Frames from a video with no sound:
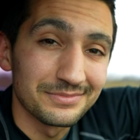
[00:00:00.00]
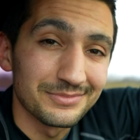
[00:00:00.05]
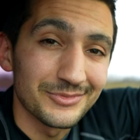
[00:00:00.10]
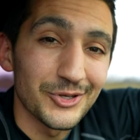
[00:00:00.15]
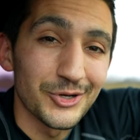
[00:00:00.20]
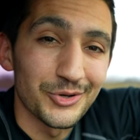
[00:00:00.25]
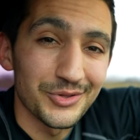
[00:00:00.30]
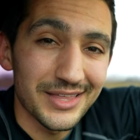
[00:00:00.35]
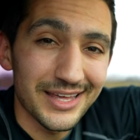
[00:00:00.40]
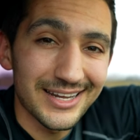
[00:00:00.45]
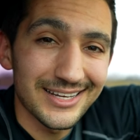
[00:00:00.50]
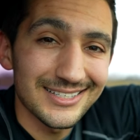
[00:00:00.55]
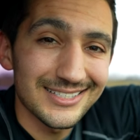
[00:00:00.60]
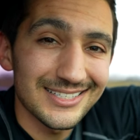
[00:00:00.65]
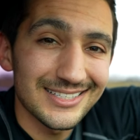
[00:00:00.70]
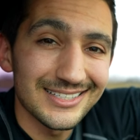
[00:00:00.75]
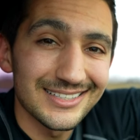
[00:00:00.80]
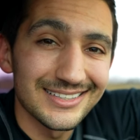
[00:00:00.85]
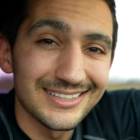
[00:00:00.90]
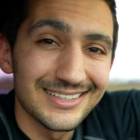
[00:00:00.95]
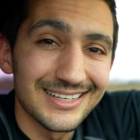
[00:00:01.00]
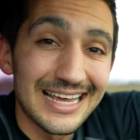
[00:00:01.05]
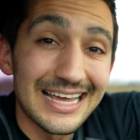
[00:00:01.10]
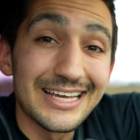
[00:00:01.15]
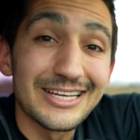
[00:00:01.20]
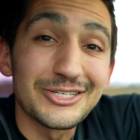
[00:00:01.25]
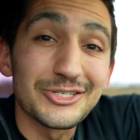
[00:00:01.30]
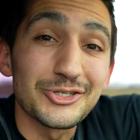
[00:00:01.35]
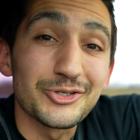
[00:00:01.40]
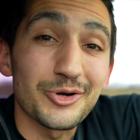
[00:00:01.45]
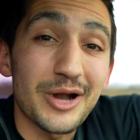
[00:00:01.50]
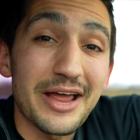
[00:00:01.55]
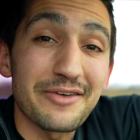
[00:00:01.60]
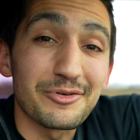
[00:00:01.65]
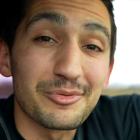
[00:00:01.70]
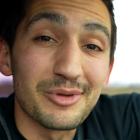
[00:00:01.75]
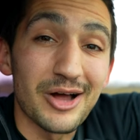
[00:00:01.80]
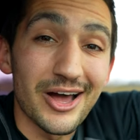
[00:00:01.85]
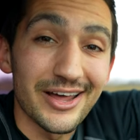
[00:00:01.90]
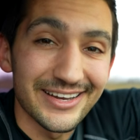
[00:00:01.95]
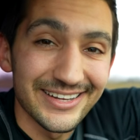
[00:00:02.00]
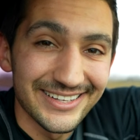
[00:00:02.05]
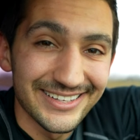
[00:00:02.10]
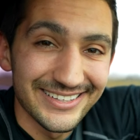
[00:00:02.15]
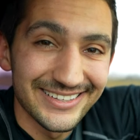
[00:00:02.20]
You know what that is? Driver mod.